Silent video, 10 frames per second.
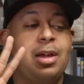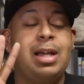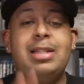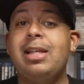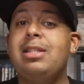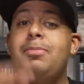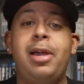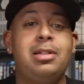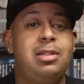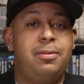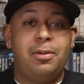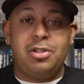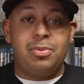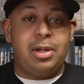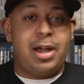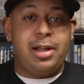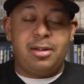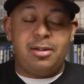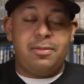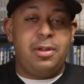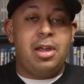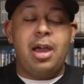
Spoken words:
It takes you back to the first one, kind of,